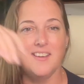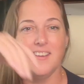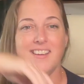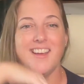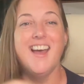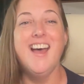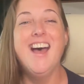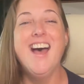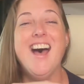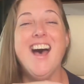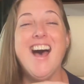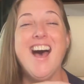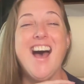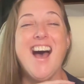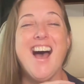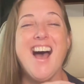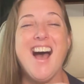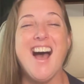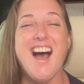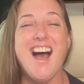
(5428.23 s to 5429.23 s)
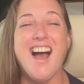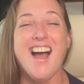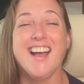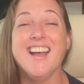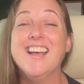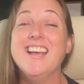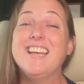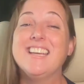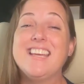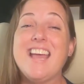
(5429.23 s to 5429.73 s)

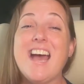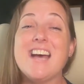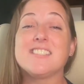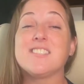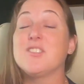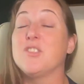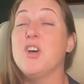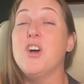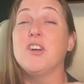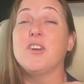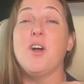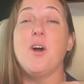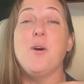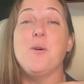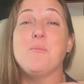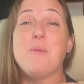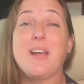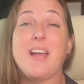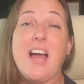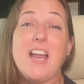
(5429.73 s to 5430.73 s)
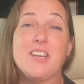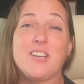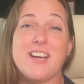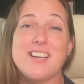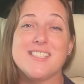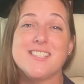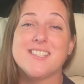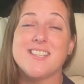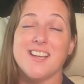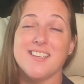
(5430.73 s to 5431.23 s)
Cass, look, oh my god, you
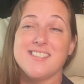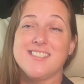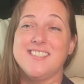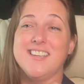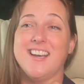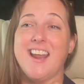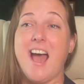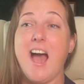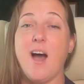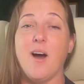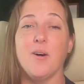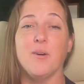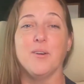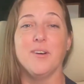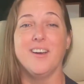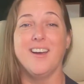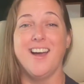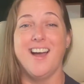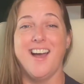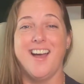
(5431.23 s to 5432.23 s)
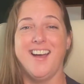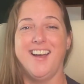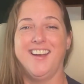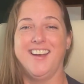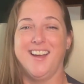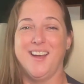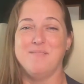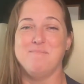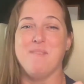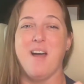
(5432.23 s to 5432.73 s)
guys sussed it out.
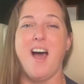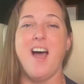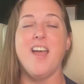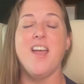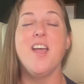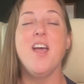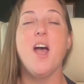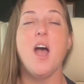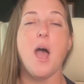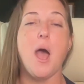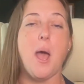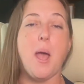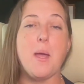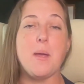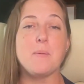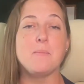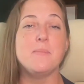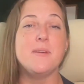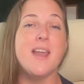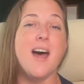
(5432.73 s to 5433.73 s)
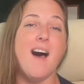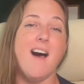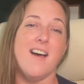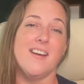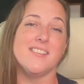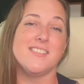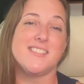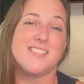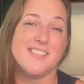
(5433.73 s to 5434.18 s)
I am not.